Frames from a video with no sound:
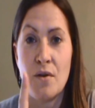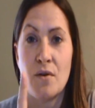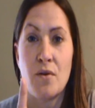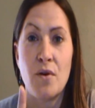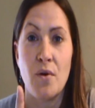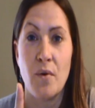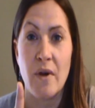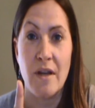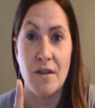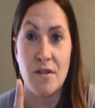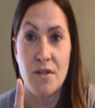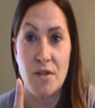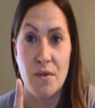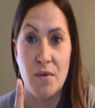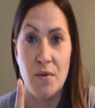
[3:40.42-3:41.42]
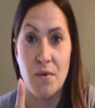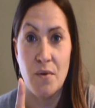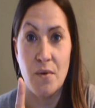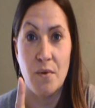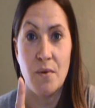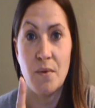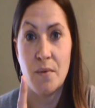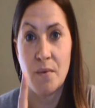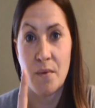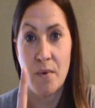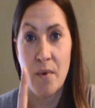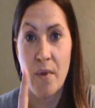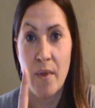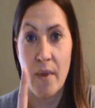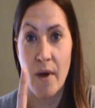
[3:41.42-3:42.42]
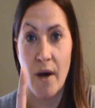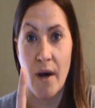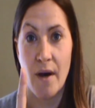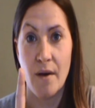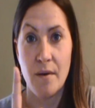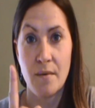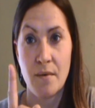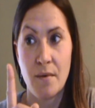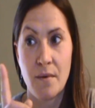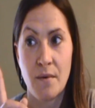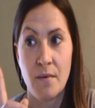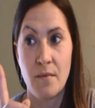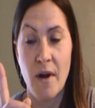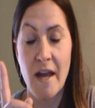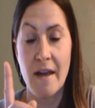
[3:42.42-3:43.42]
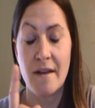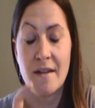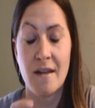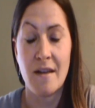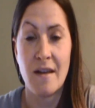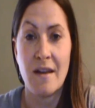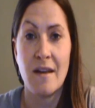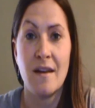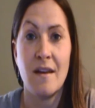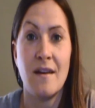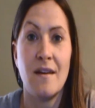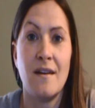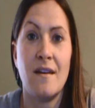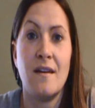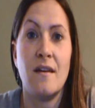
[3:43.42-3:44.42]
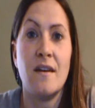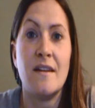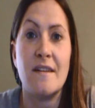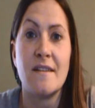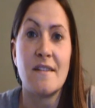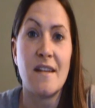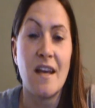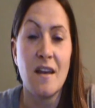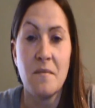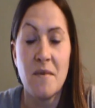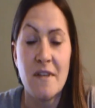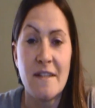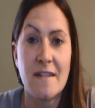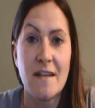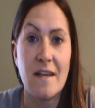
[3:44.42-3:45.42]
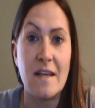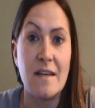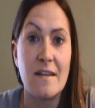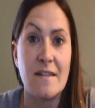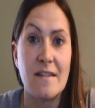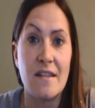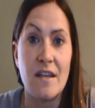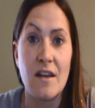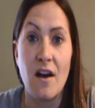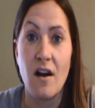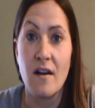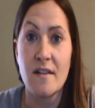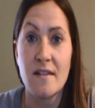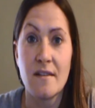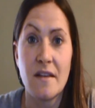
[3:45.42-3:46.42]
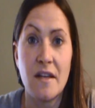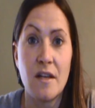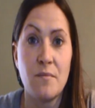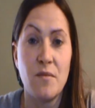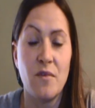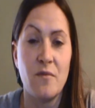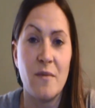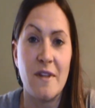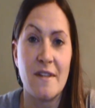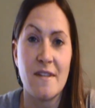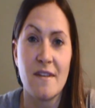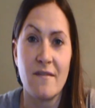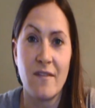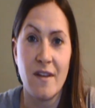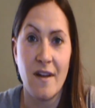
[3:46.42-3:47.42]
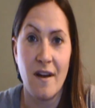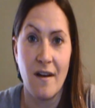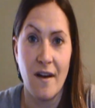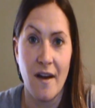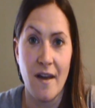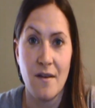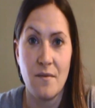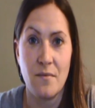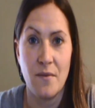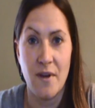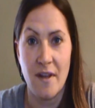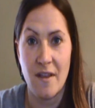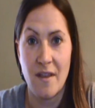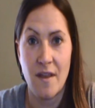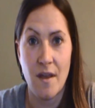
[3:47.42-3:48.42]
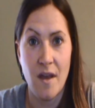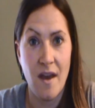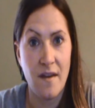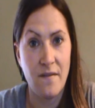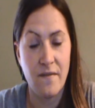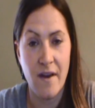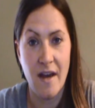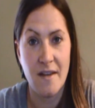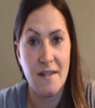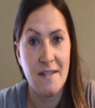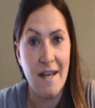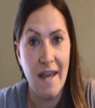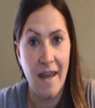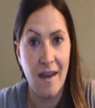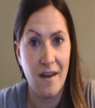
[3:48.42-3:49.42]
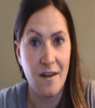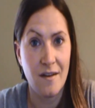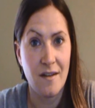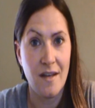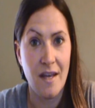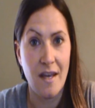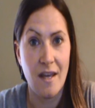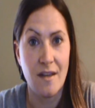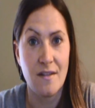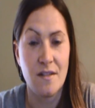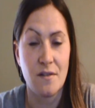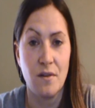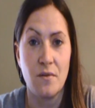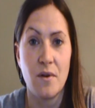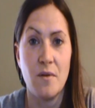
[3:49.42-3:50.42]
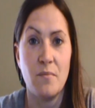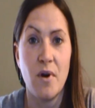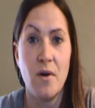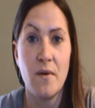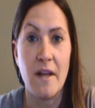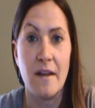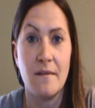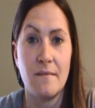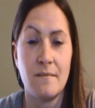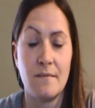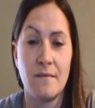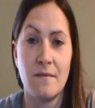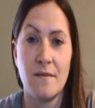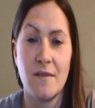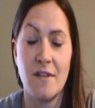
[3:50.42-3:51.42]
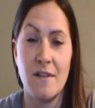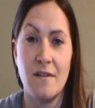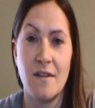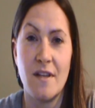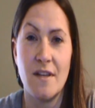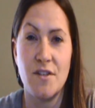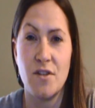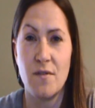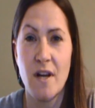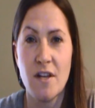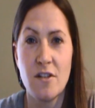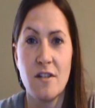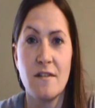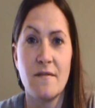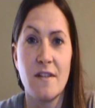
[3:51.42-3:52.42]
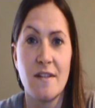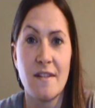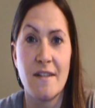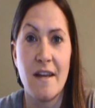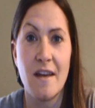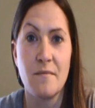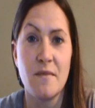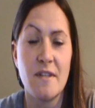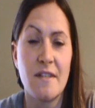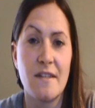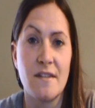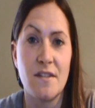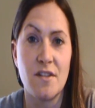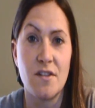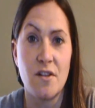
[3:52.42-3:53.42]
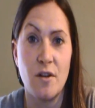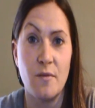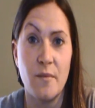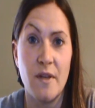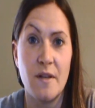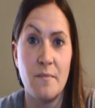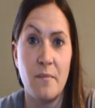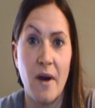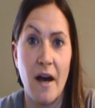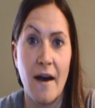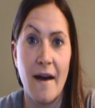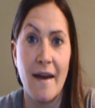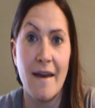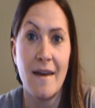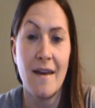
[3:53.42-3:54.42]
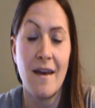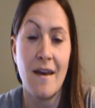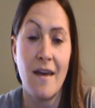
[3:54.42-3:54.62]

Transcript: going to the right. Nystagmus is the oscillating movements of an eye with a fast and a slow component. The direction of nystagmus is determined by